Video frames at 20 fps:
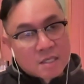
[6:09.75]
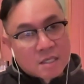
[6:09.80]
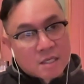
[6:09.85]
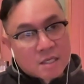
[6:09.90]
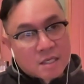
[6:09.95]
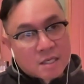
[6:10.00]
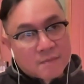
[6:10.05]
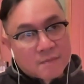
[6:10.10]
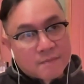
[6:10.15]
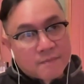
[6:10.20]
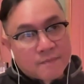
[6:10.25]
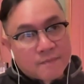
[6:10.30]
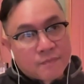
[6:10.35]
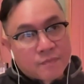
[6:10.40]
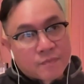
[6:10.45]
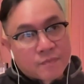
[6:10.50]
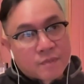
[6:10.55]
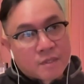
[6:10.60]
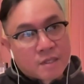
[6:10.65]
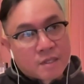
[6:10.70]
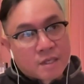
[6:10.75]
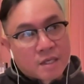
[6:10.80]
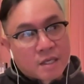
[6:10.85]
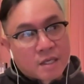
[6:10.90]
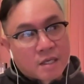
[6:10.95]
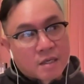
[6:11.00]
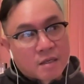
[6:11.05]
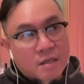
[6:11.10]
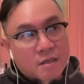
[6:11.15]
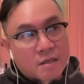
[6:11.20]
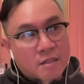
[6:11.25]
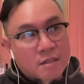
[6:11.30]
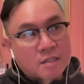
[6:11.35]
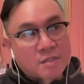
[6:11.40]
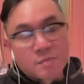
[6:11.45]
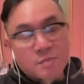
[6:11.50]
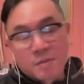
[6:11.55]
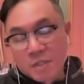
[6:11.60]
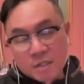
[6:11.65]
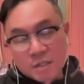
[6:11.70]
Um, uh,
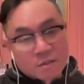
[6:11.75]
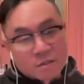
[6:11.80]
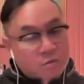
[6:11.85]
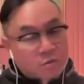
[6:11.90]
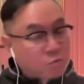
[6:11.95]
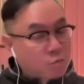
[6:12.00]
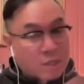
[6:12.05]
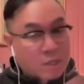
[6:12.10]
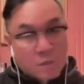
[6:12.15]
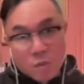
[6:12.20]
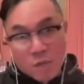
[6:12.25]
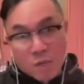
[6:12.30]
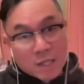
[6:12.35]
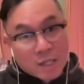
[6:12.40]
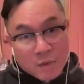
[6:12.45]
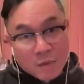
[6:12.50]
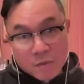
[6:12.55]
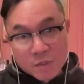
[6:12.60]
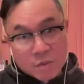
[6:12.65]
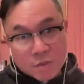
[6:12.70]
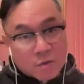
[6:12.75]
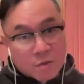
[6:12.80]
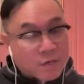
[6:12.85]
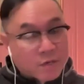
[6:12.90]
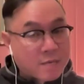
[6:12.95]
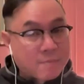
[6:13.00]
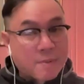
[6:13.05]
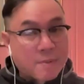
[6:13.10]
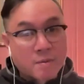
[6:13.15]
while, while I was growing up,